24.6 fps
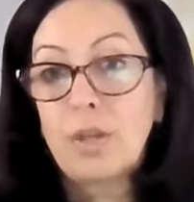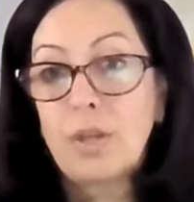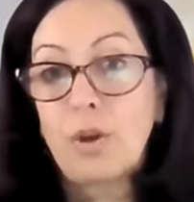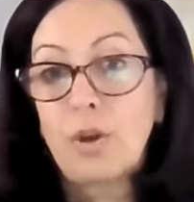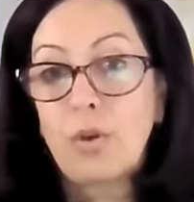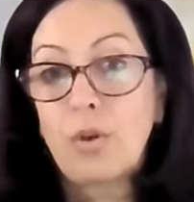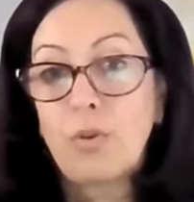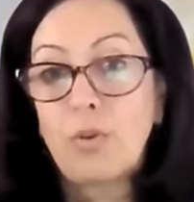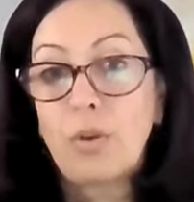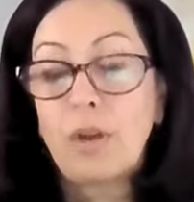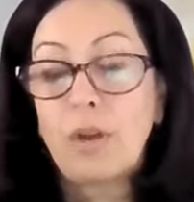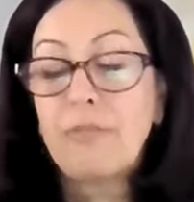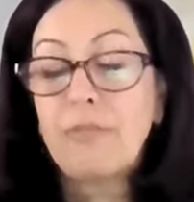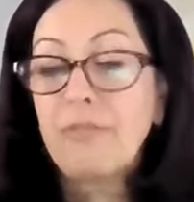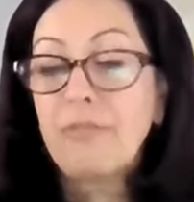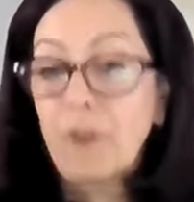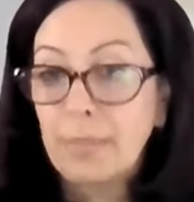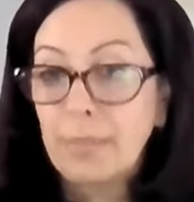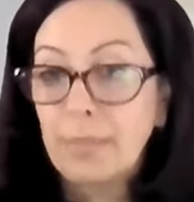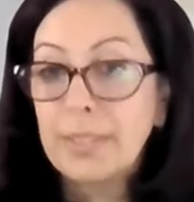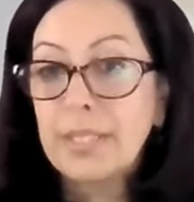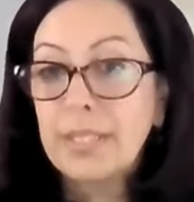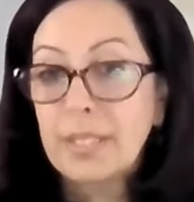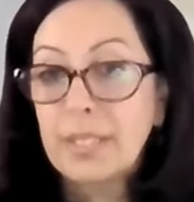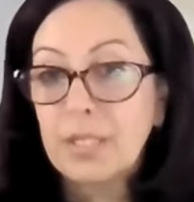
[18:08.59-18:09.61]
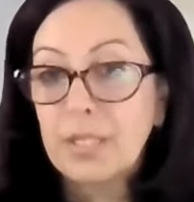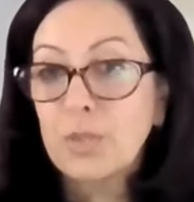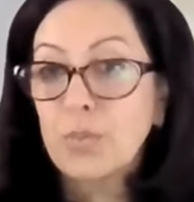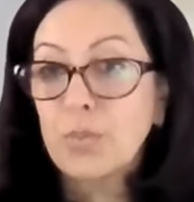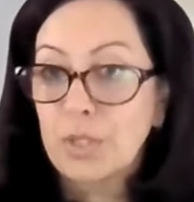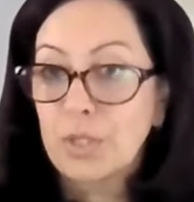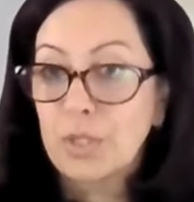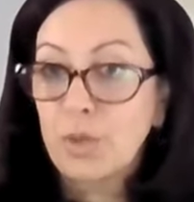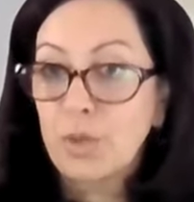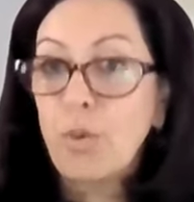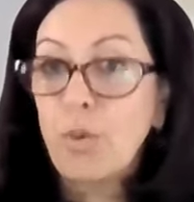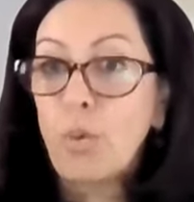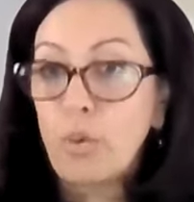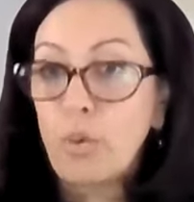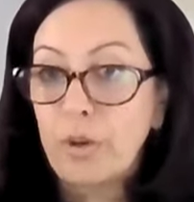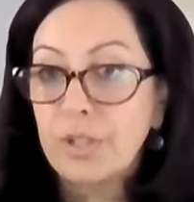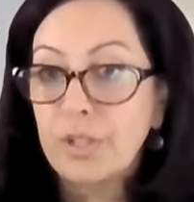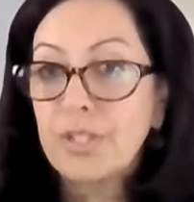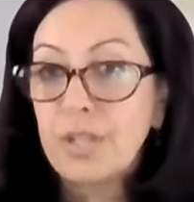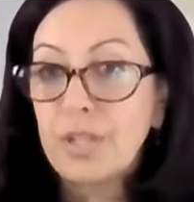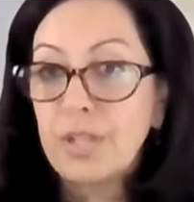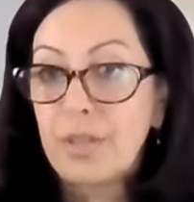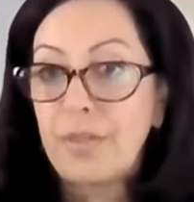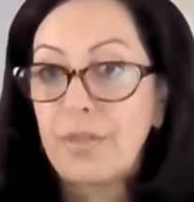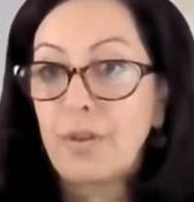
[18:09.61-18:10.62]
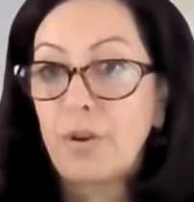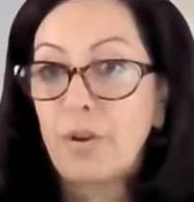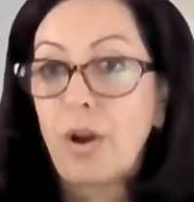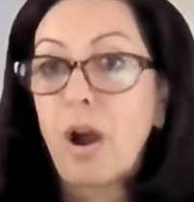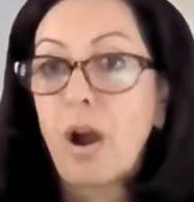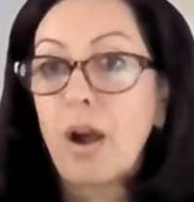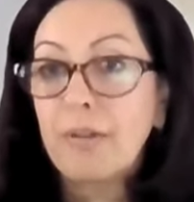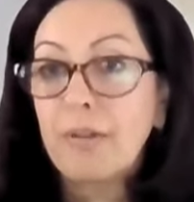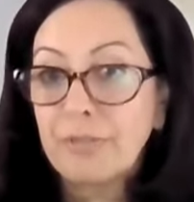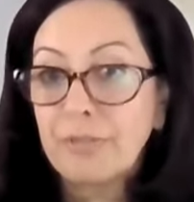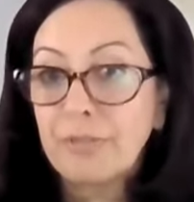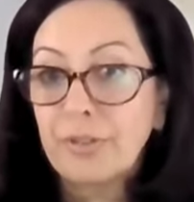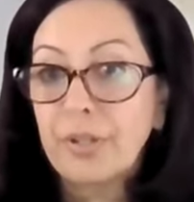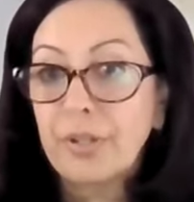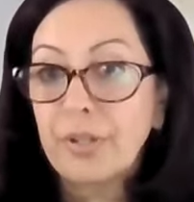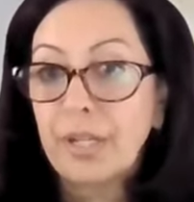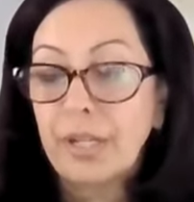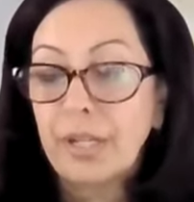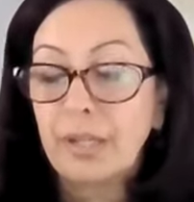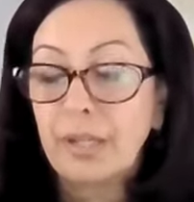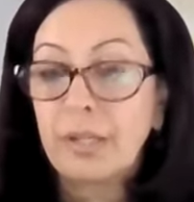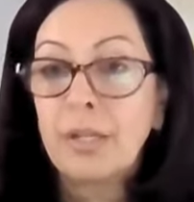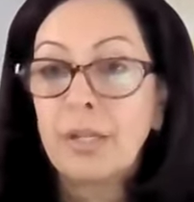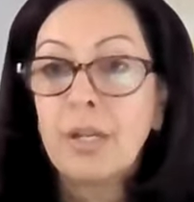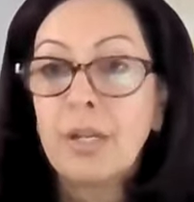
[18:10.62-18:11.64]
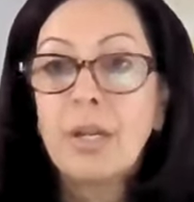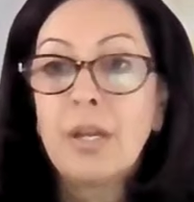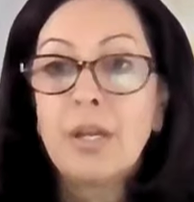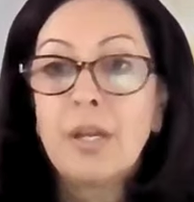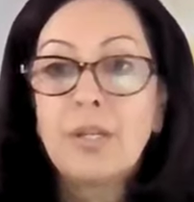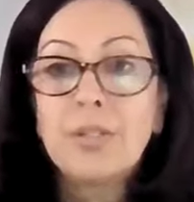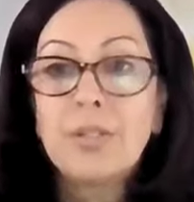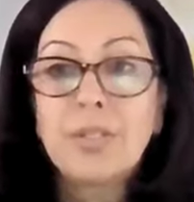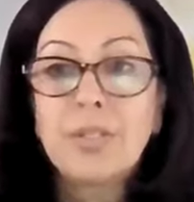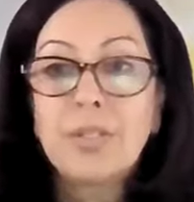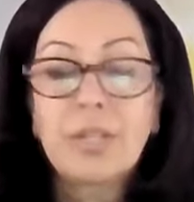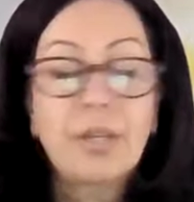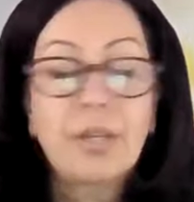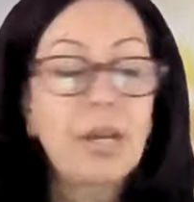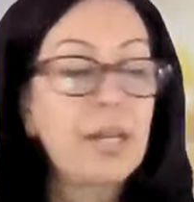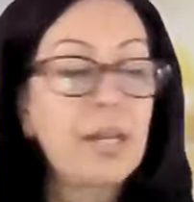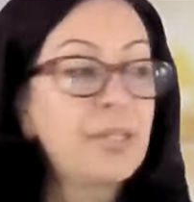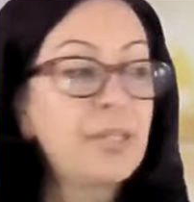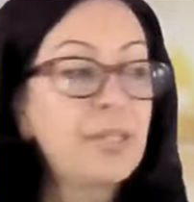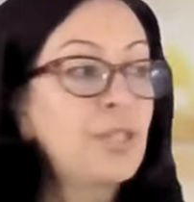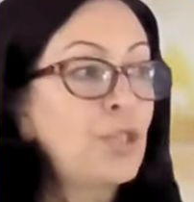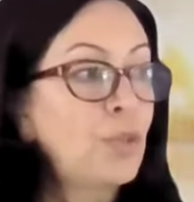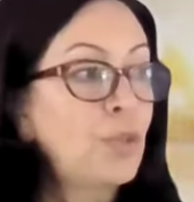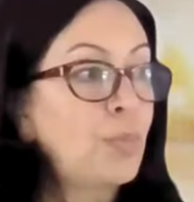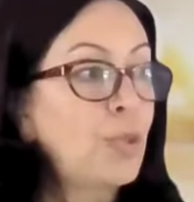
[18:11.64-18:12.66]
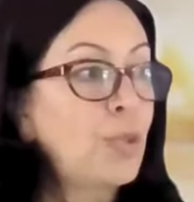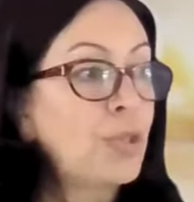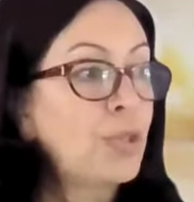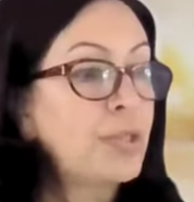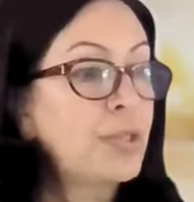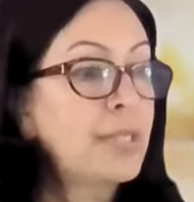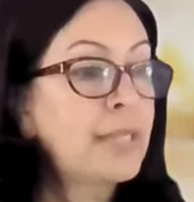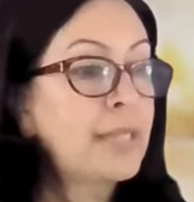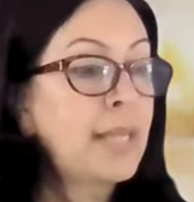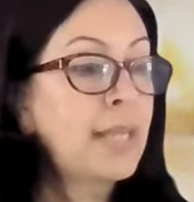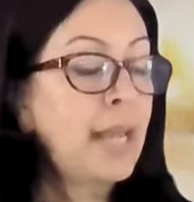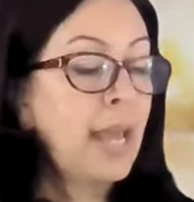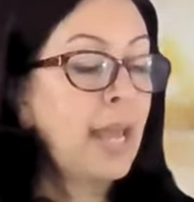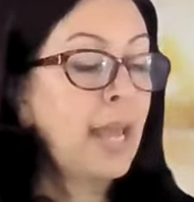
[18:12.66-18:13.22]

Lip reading: So a pharmacist was core to their offering to customers,